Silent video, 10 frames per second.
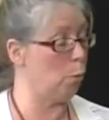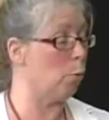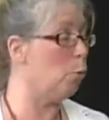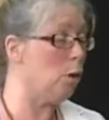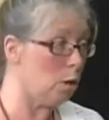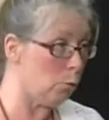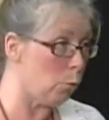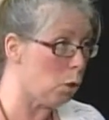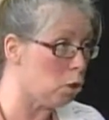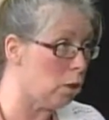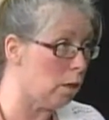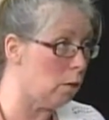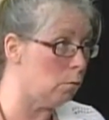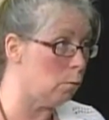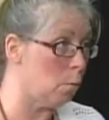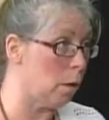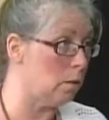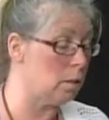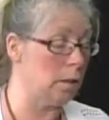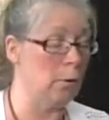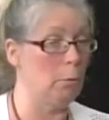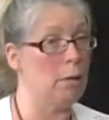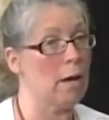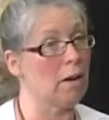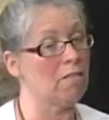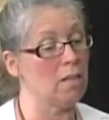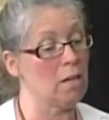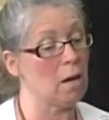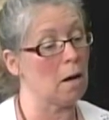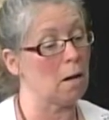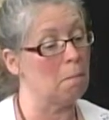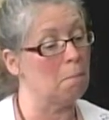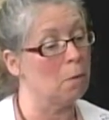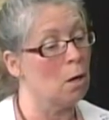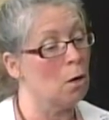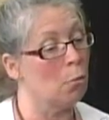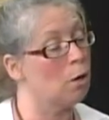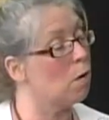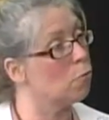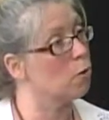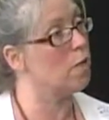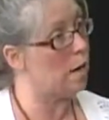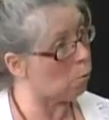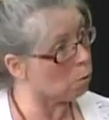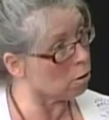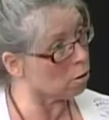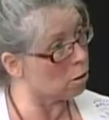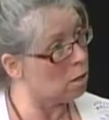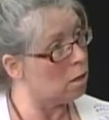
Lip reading: really fortunate in Vermont, Terry. We have the Recovery Network.